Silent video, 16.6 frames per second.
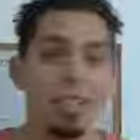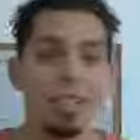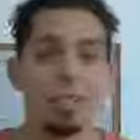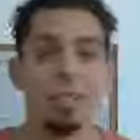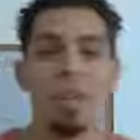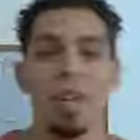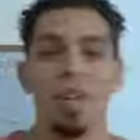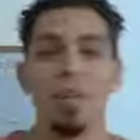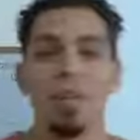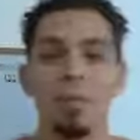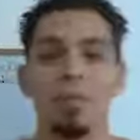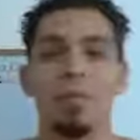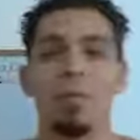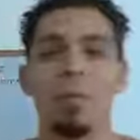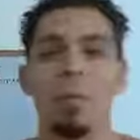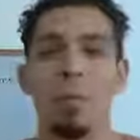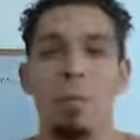with
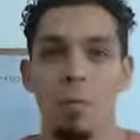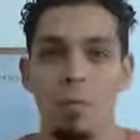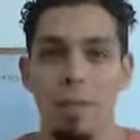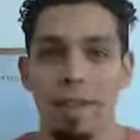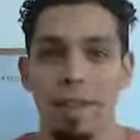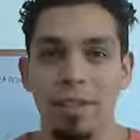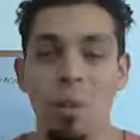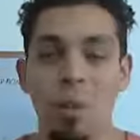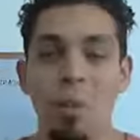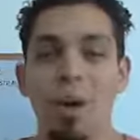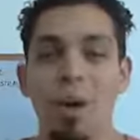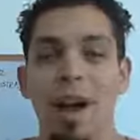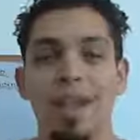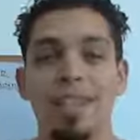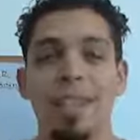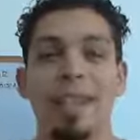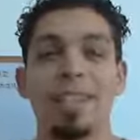
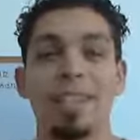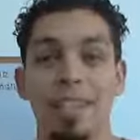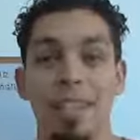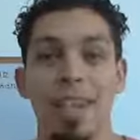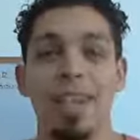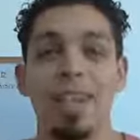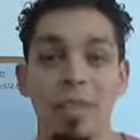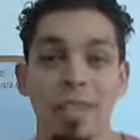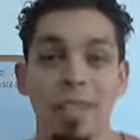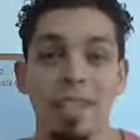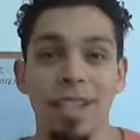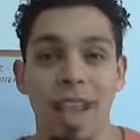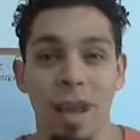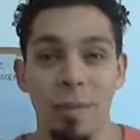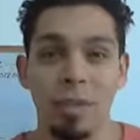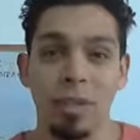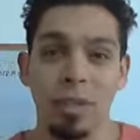VentoBot, and today on this
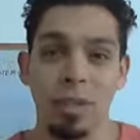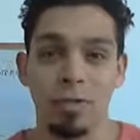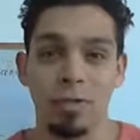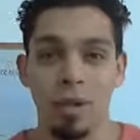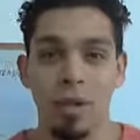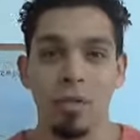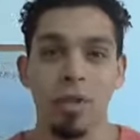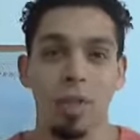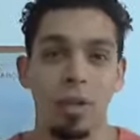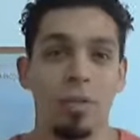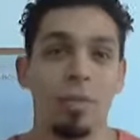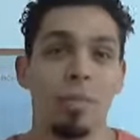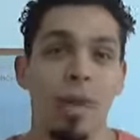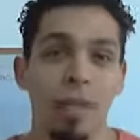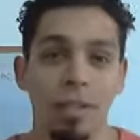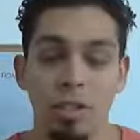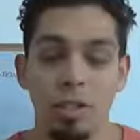episode of Don't Kill the
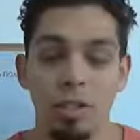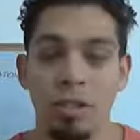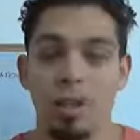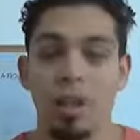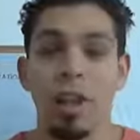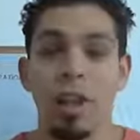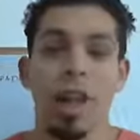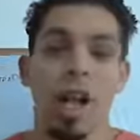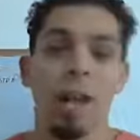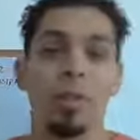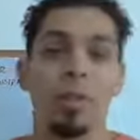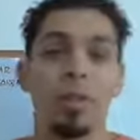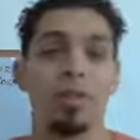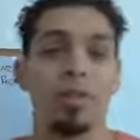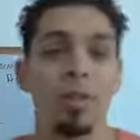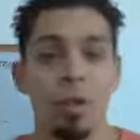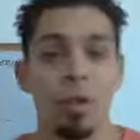Messenger, I'm
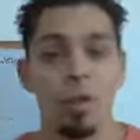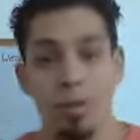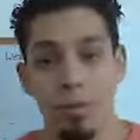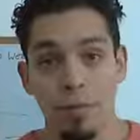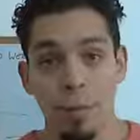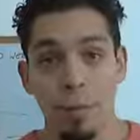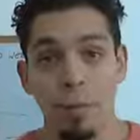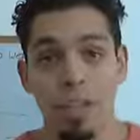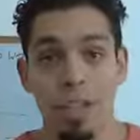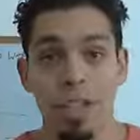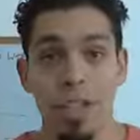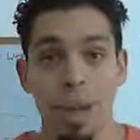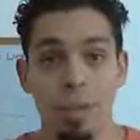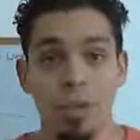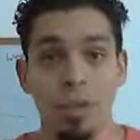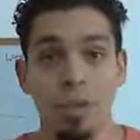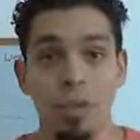going to show you the 4
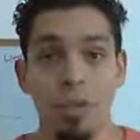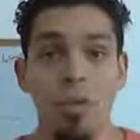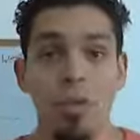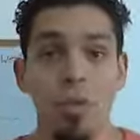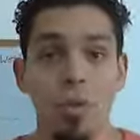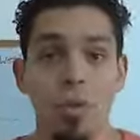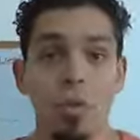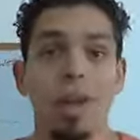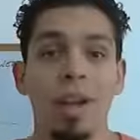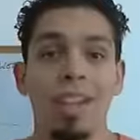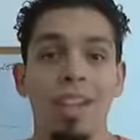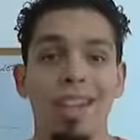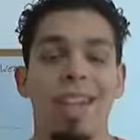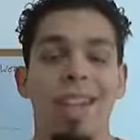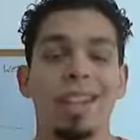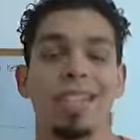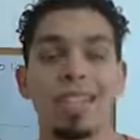steps to
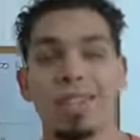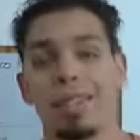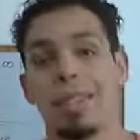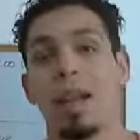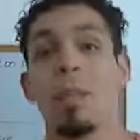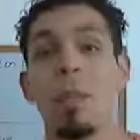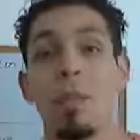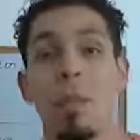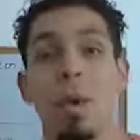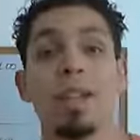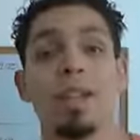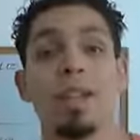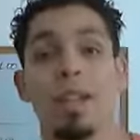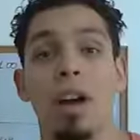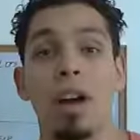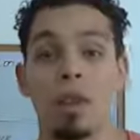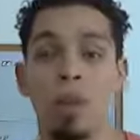get sub
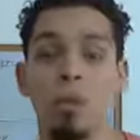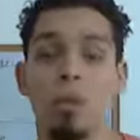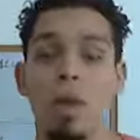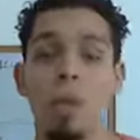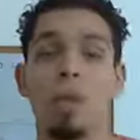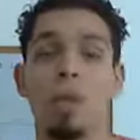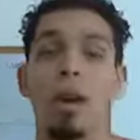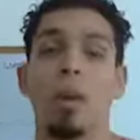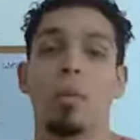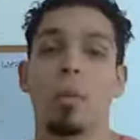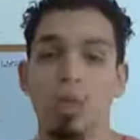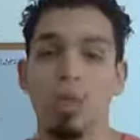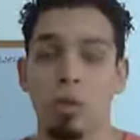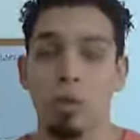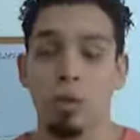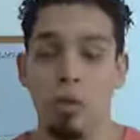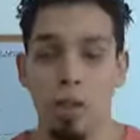$1 webinar
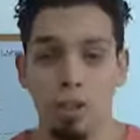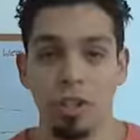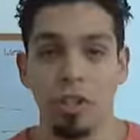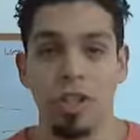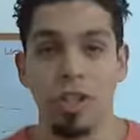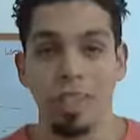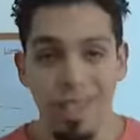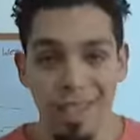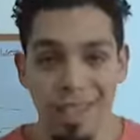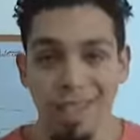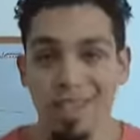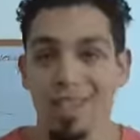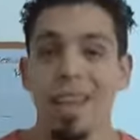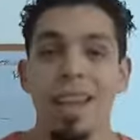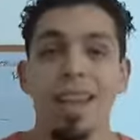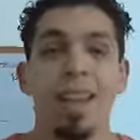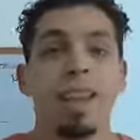registration
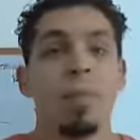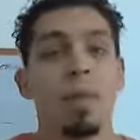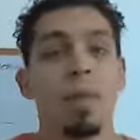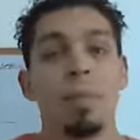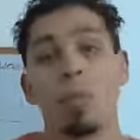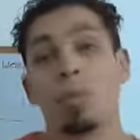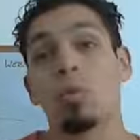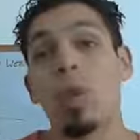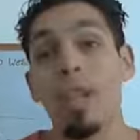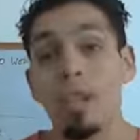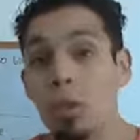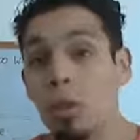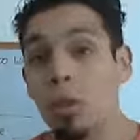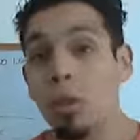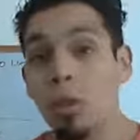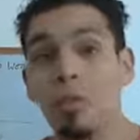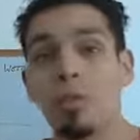leads. People
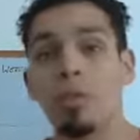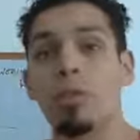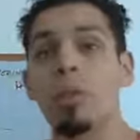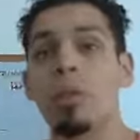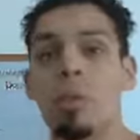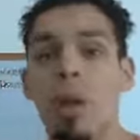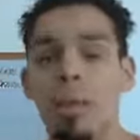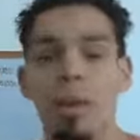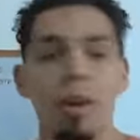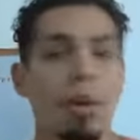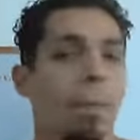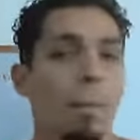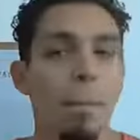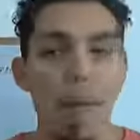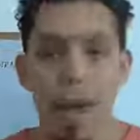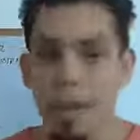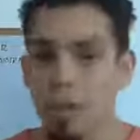registering for your
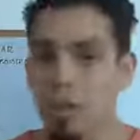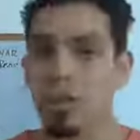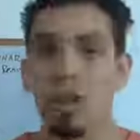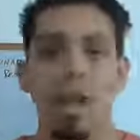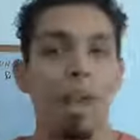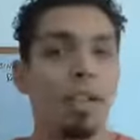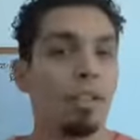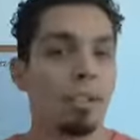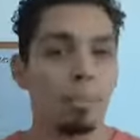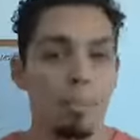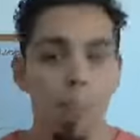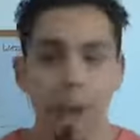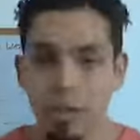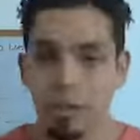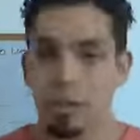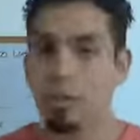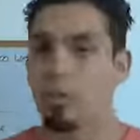webinar, masterclass,
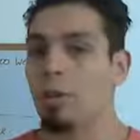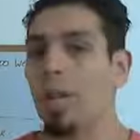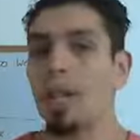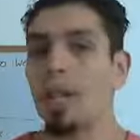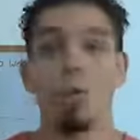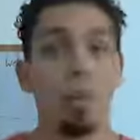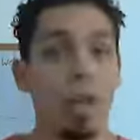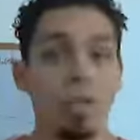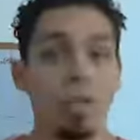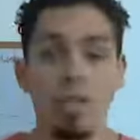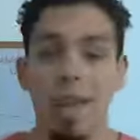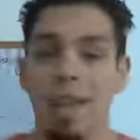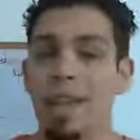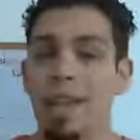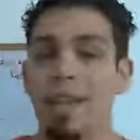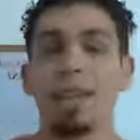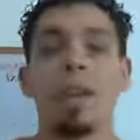master training, whatever
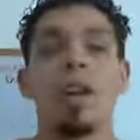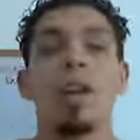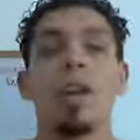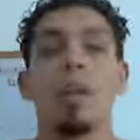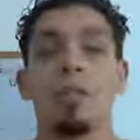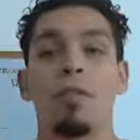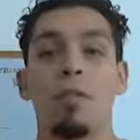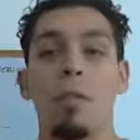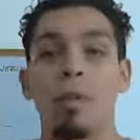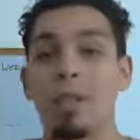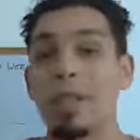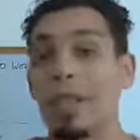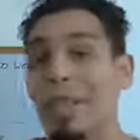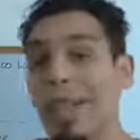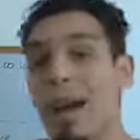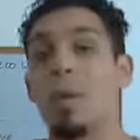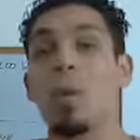that is, for
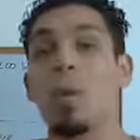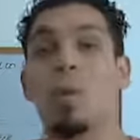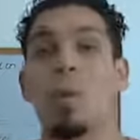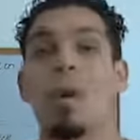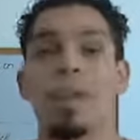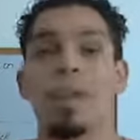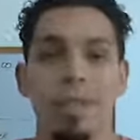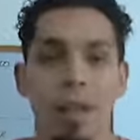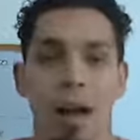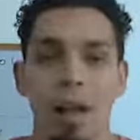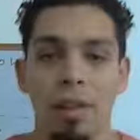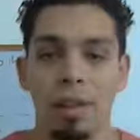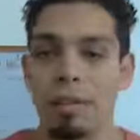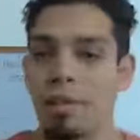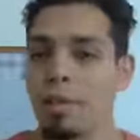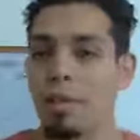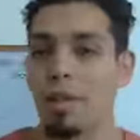sub
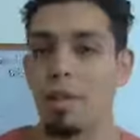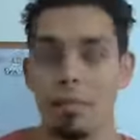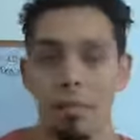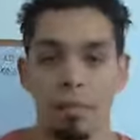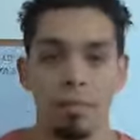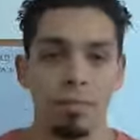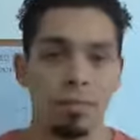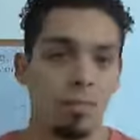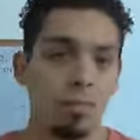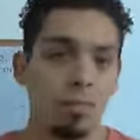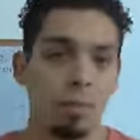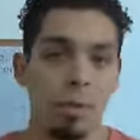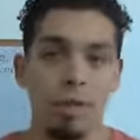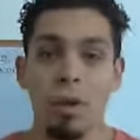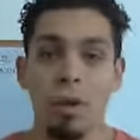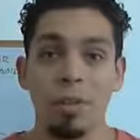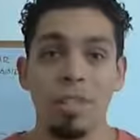$1.
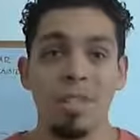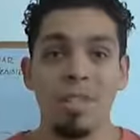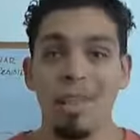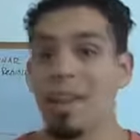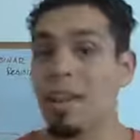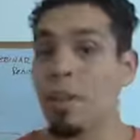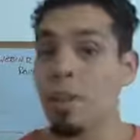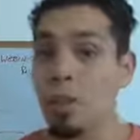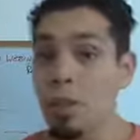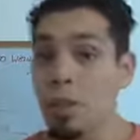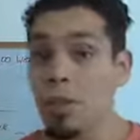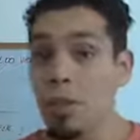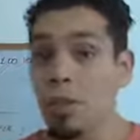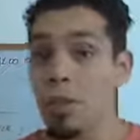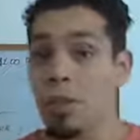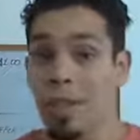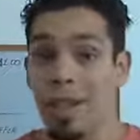Results like
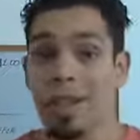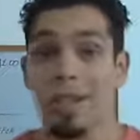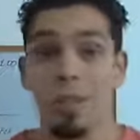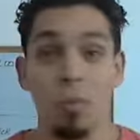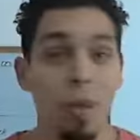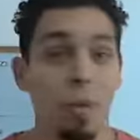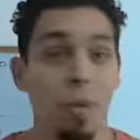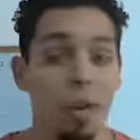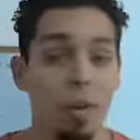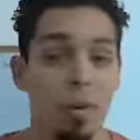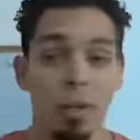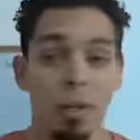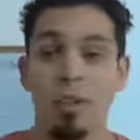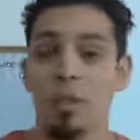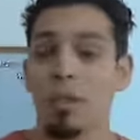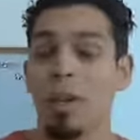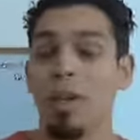32 cents webinar
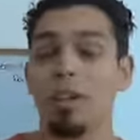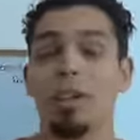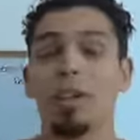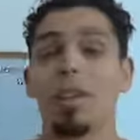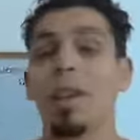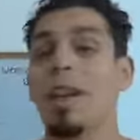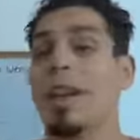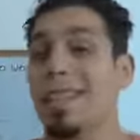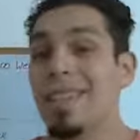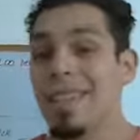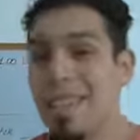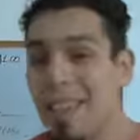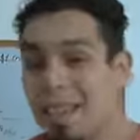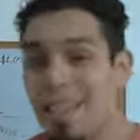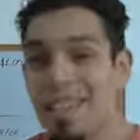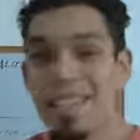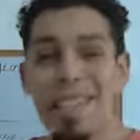registrations,
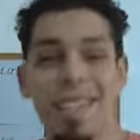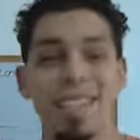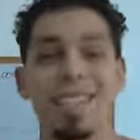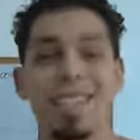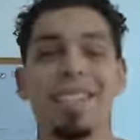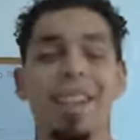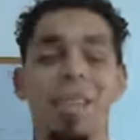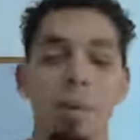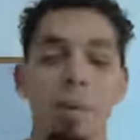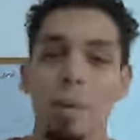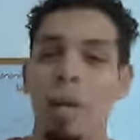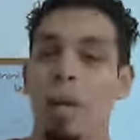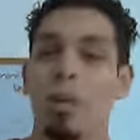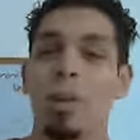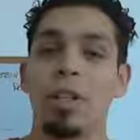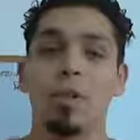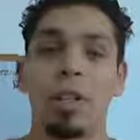17 cents
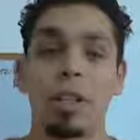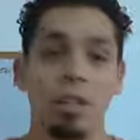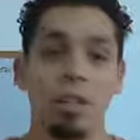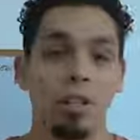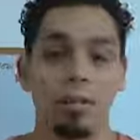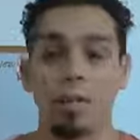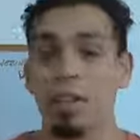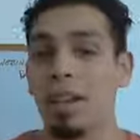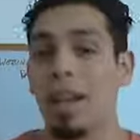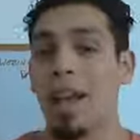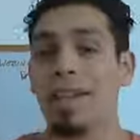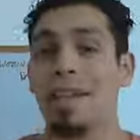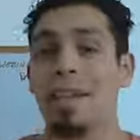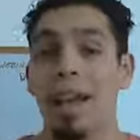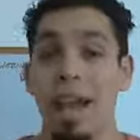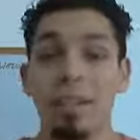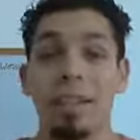webinar registrations for
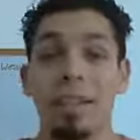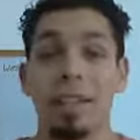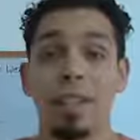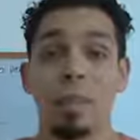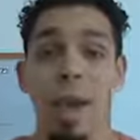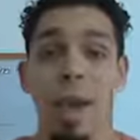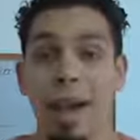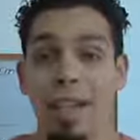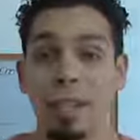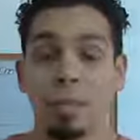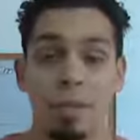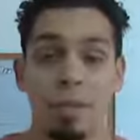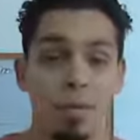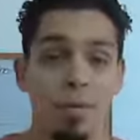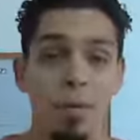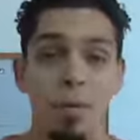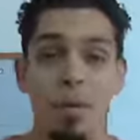clients that I've done in the past
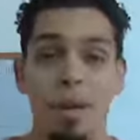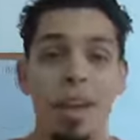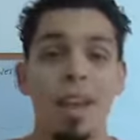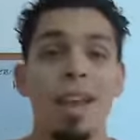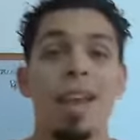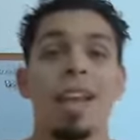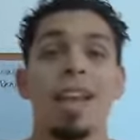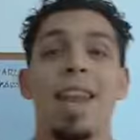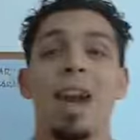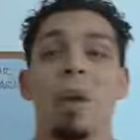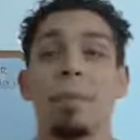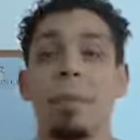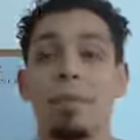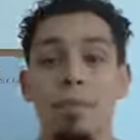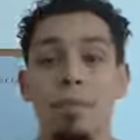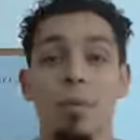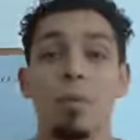before. Now,
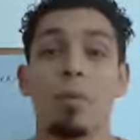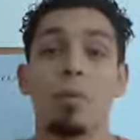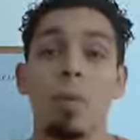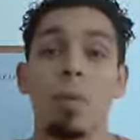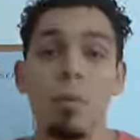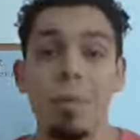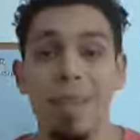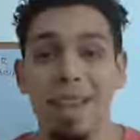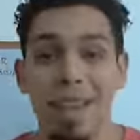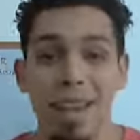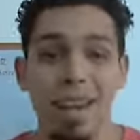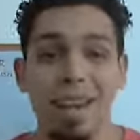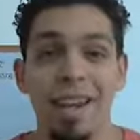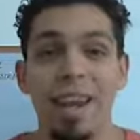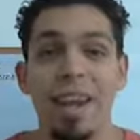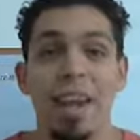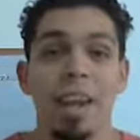before we
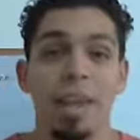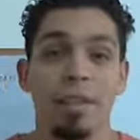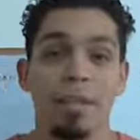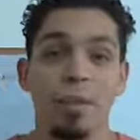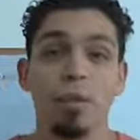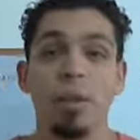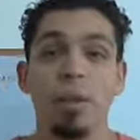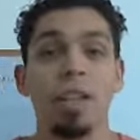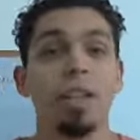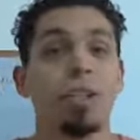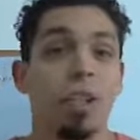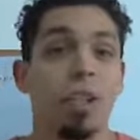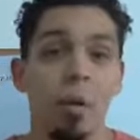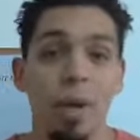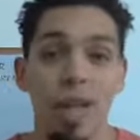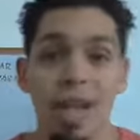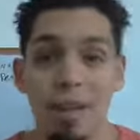begin, if you're looking to
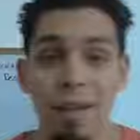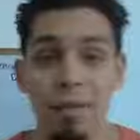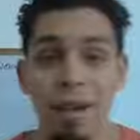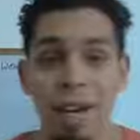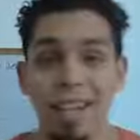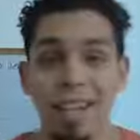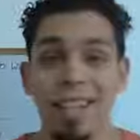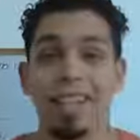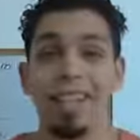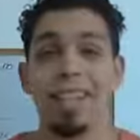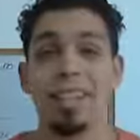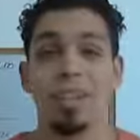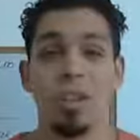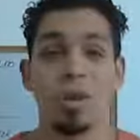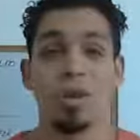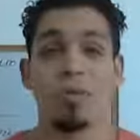generate never-ending leads, go to